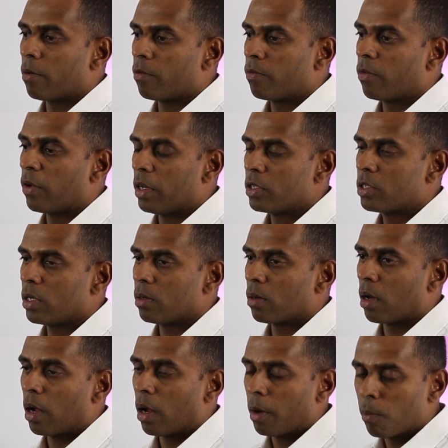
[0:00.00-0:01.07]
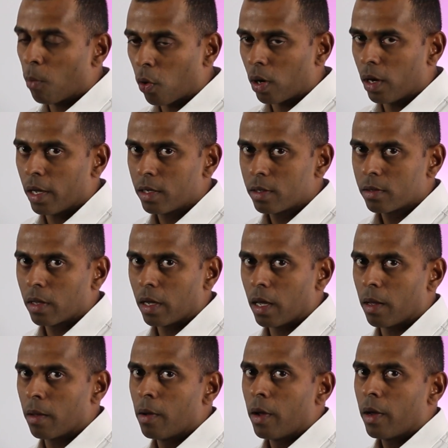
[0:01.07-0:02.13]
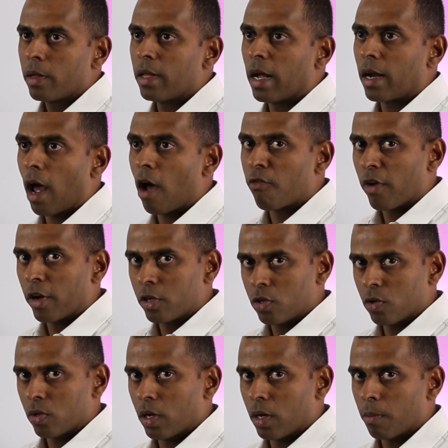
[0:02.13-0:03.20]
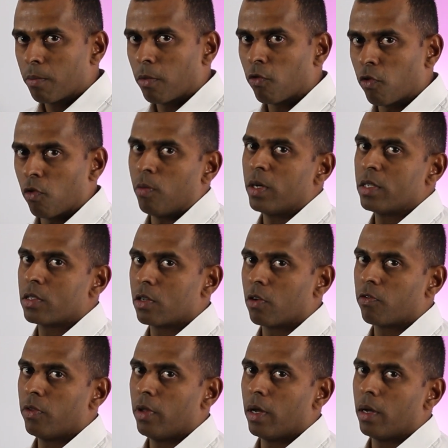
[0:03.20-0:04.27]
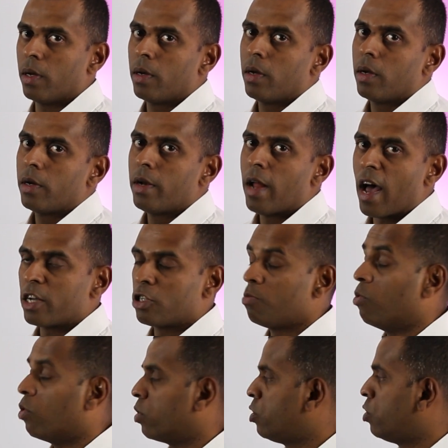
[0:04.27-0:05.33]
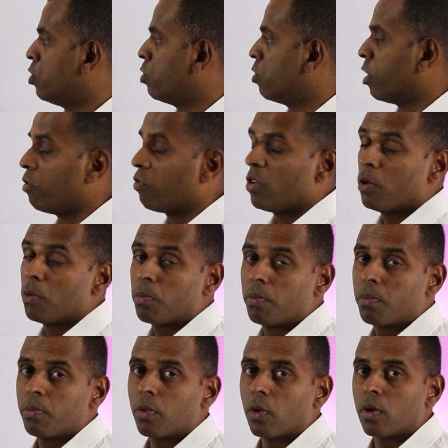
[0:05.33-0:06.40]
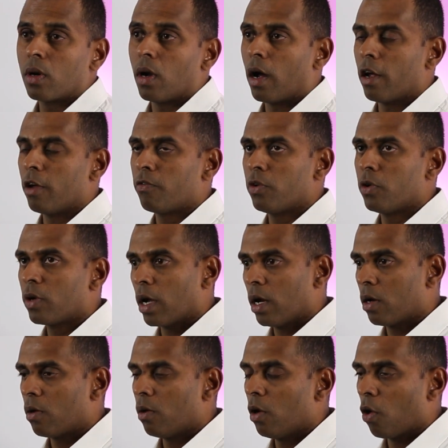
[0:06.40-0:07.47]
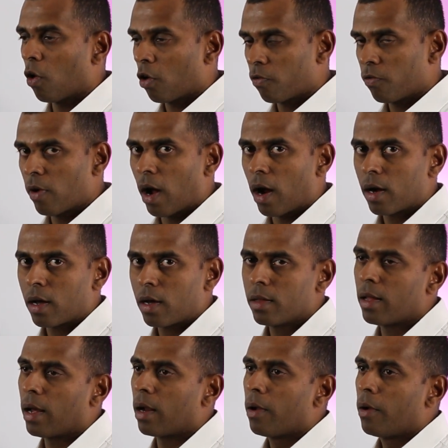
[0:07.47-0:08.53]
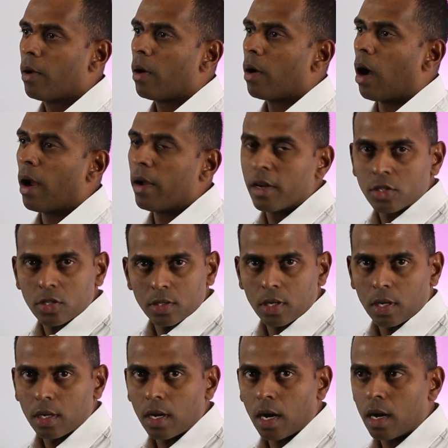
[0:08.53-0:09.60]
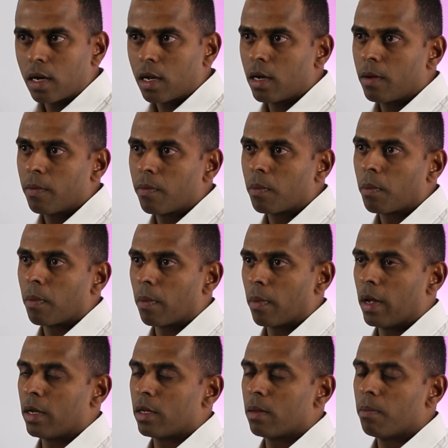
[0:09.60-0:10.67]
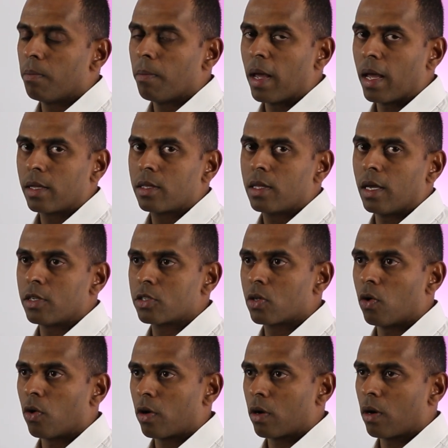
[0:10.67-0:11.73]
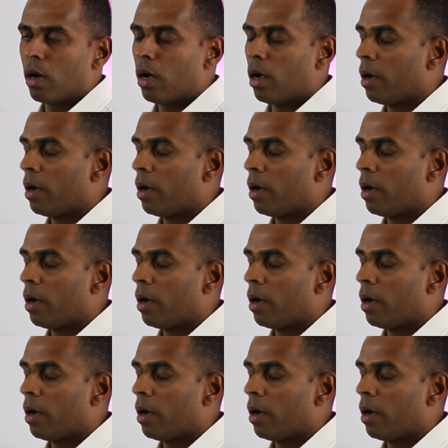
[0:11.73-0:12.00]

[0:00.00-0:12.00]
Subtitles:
finishing and modeling, that affect to the performance of the dashboard too. If you get a lot of data, that unnecessary data, it make things a lot